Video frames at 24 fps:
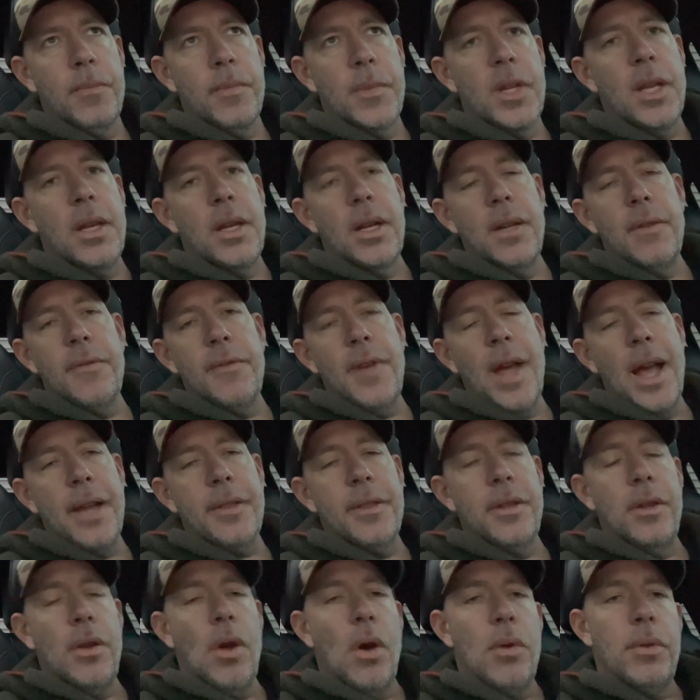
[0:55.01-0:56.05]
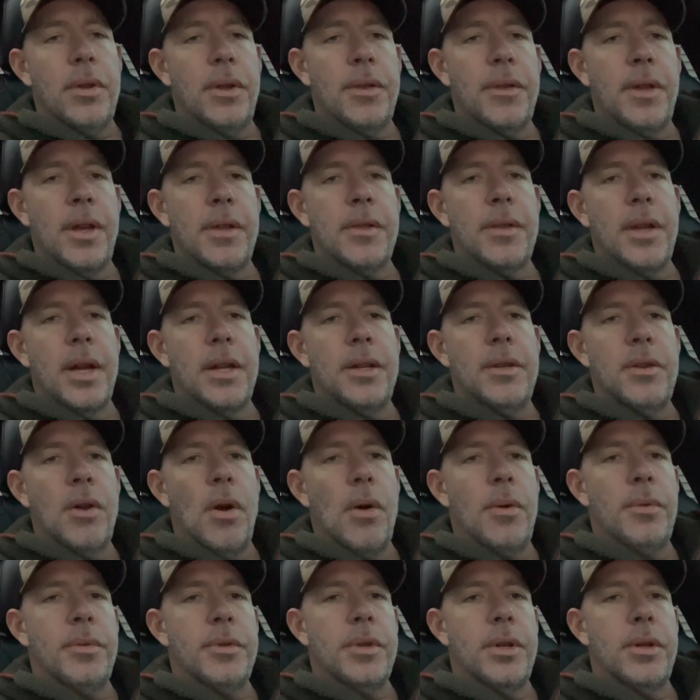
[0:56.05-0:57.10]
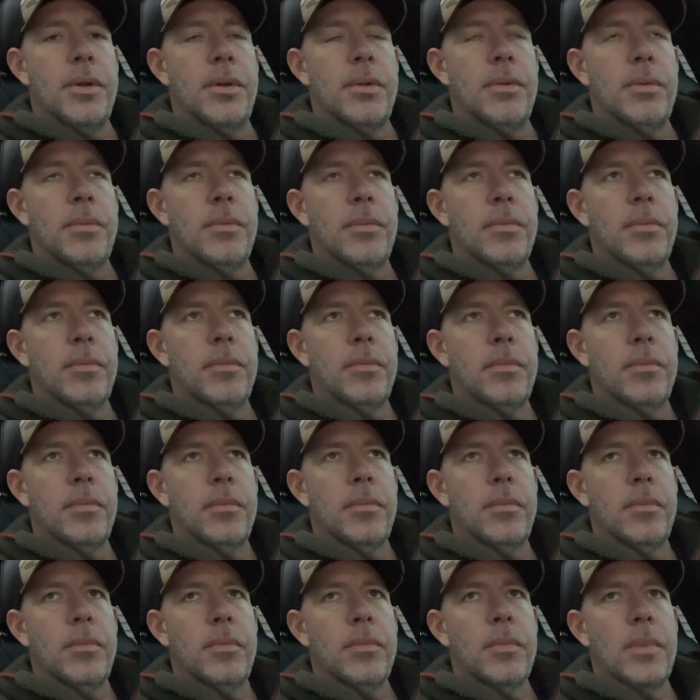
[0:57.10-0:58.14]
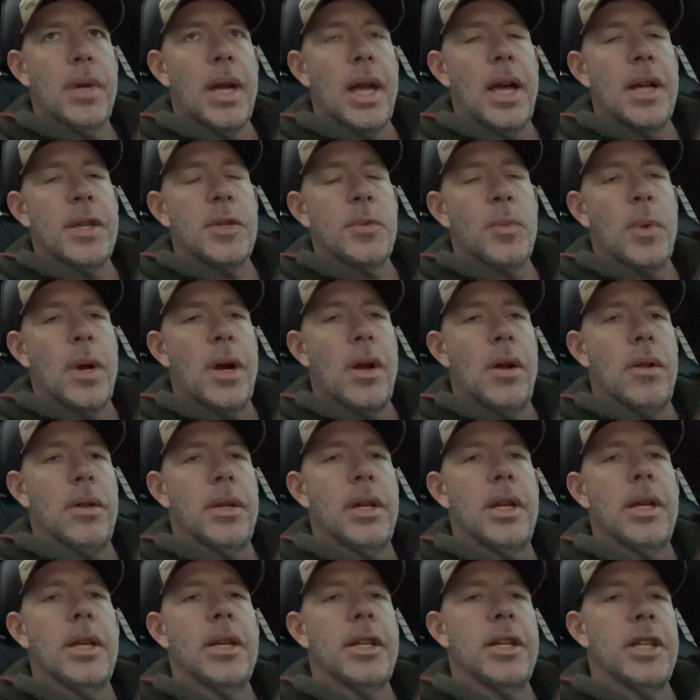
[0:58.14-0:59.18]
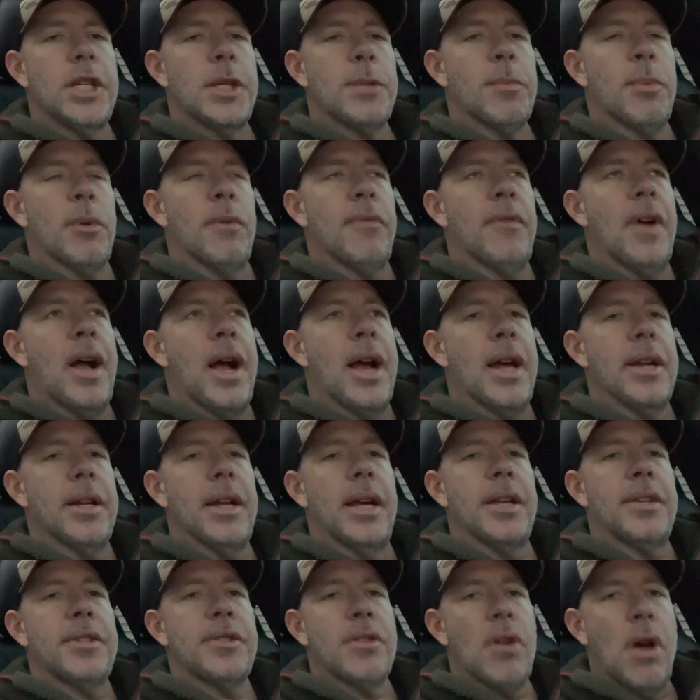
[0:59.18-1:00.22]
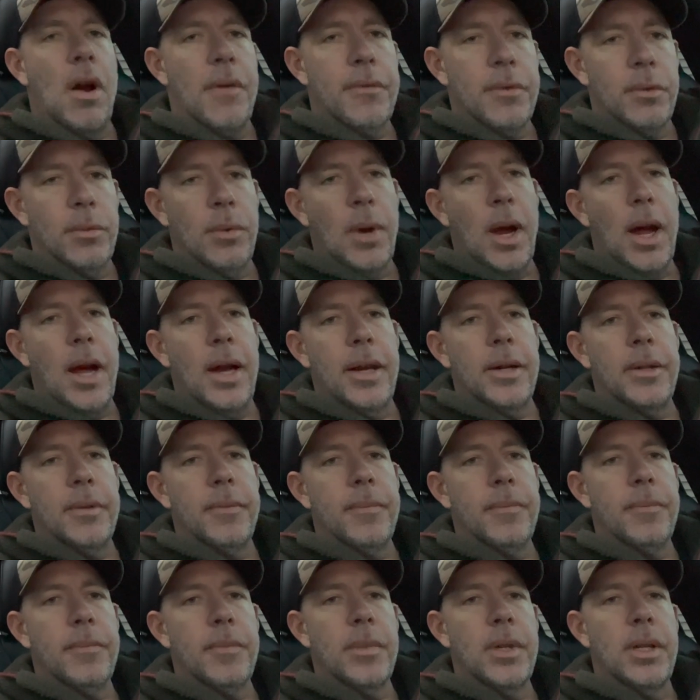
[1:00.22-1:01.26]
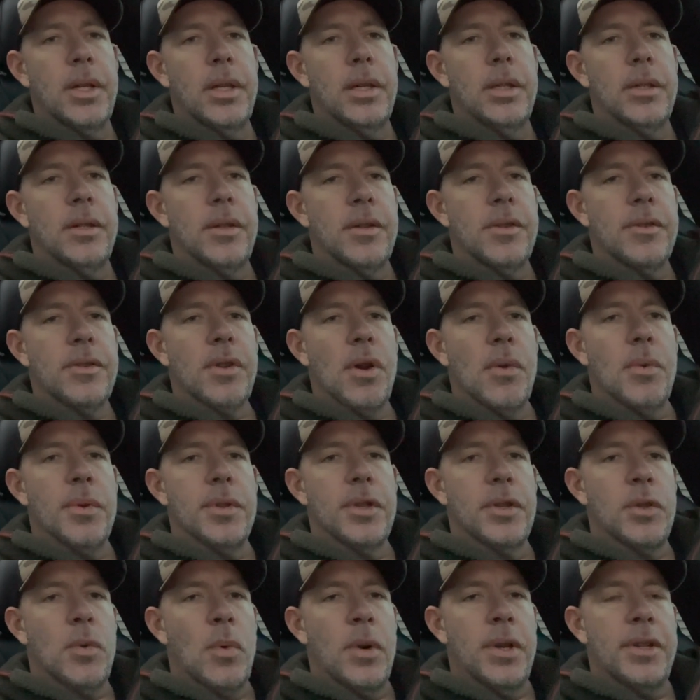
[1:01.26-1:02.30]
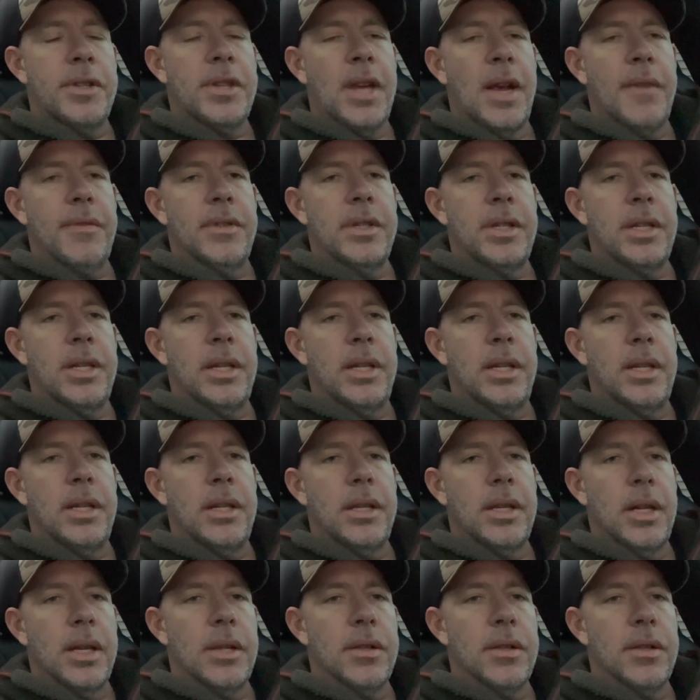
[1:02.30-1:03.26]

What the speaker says: In fact, the only thing they don't do as well is provide a softer ride. So in the 2017 and the